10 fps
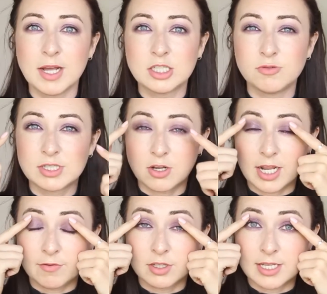meant she was
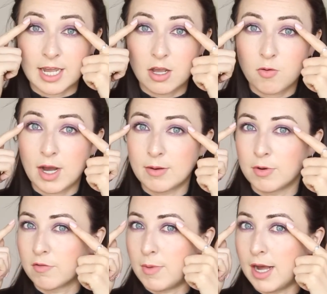gonna have to take quite a
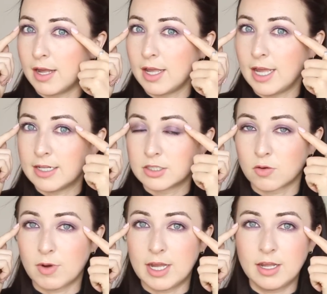bit of my ends
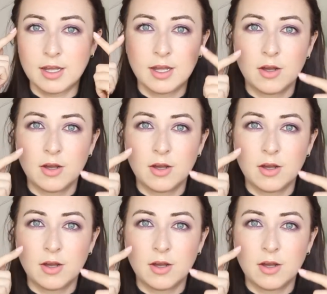away,